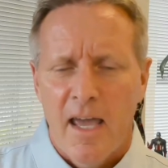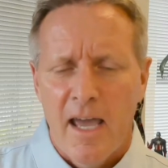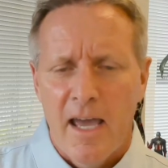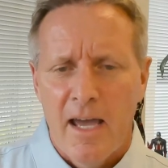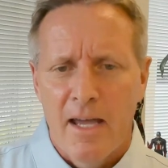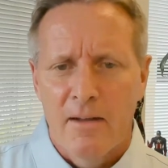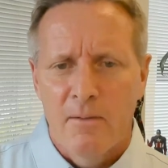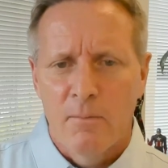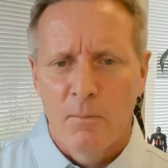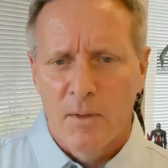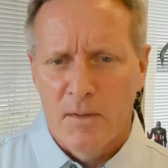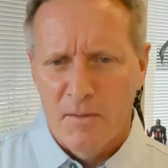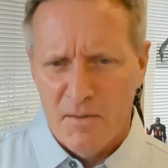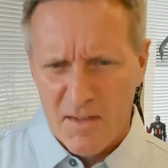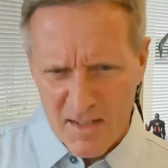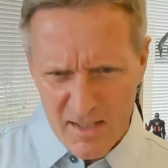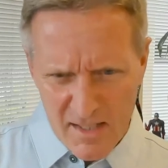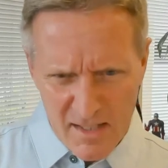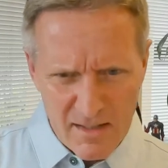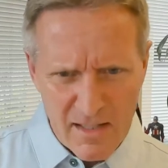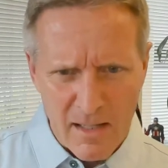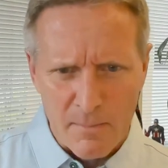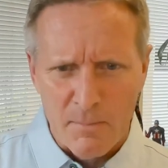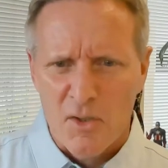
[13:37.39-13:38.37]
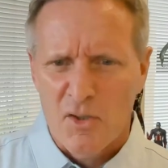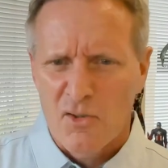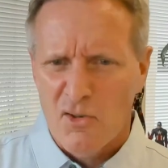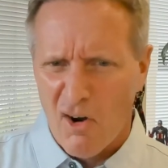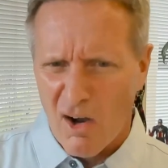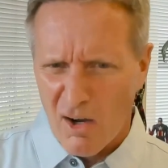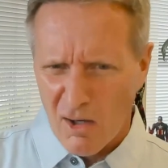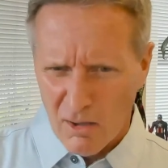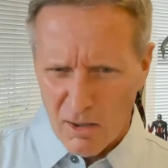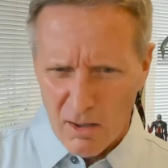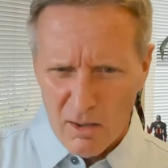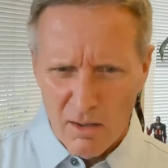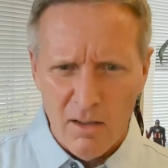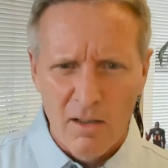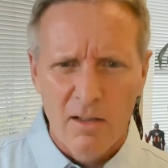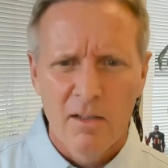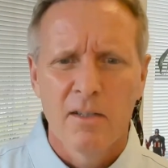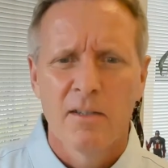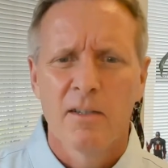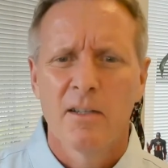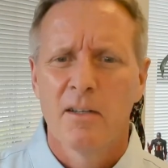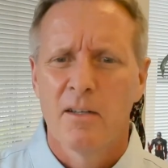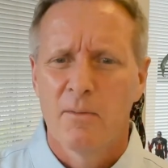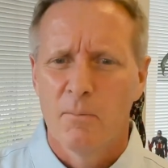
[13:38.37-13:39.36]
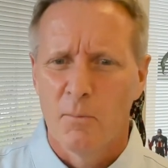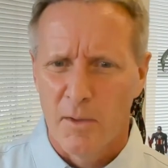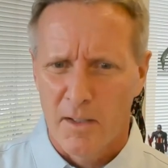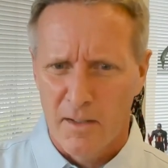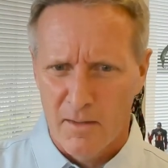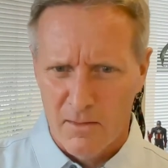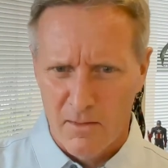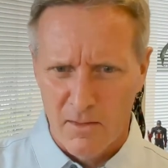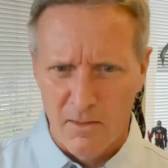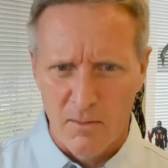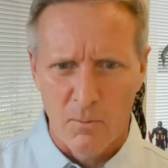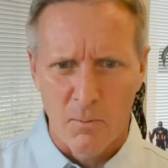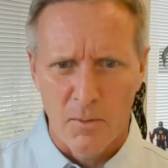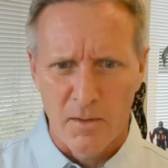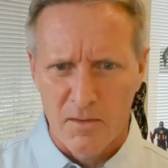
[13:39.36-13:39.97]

And we've seen them struggle with,